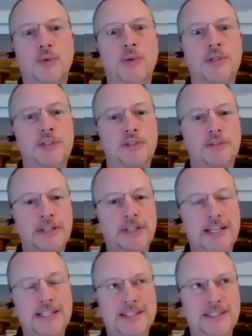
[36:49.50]
So when
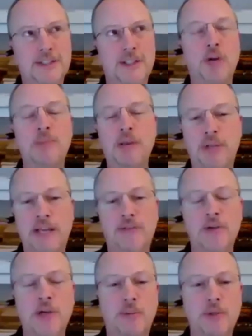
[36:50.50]
young people have
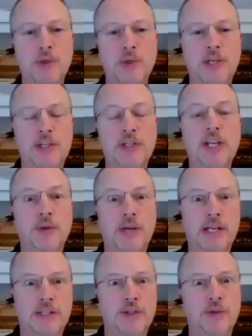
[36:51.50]
an opportunity to get their
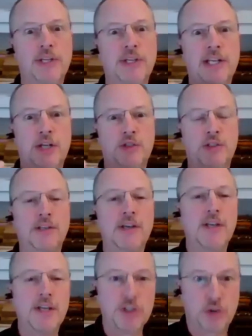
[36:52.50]
hands dirty and actually
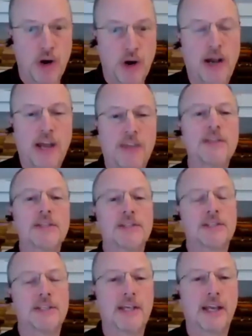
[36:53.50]
try this
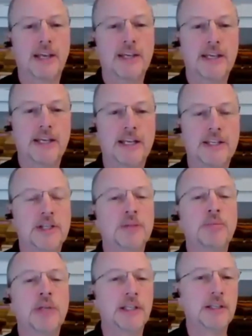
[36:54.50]
thing, it's a
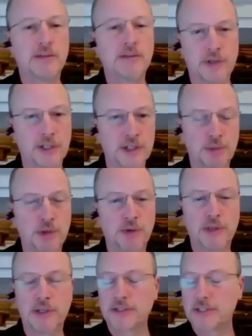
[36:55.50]
completely different
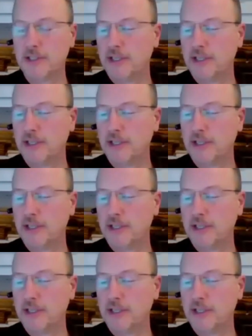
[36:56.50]
experience.